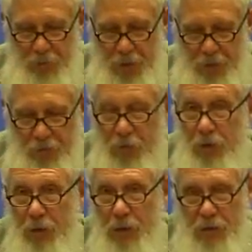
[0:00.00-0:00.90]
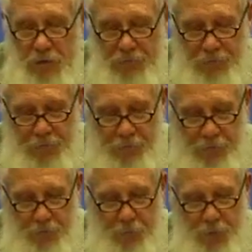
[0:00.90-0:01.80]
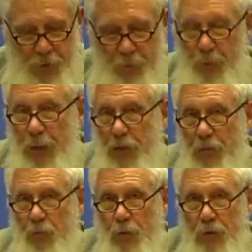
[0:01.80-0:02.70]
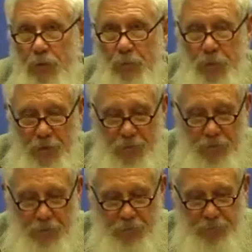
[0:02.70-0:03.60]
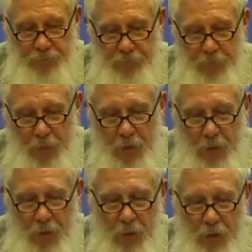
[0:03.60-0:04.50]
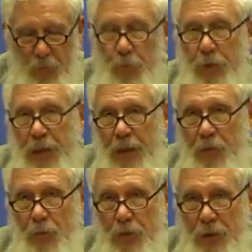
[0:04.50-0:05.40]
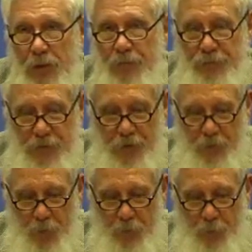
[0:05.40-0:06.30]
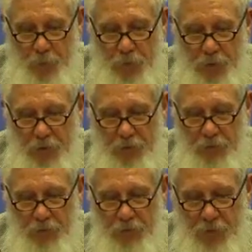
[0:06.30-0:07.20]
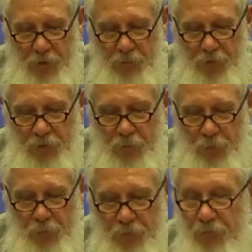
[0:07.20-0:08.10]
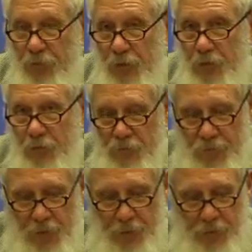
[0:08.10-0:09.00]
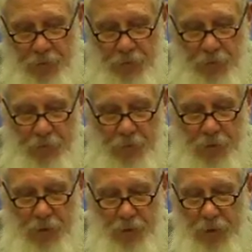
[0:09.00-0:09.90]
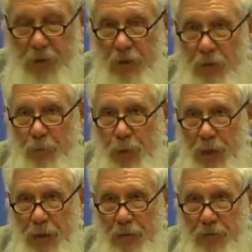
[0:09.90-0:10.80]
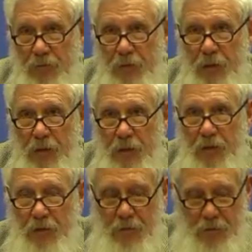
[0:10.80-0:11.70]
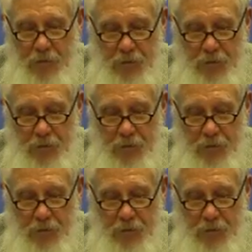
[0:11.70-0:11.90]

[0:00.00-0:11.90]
direction in our efforts to bring about world peace. Up to now, all the effort has been put into resolving specific conflicts: India, Pakistan,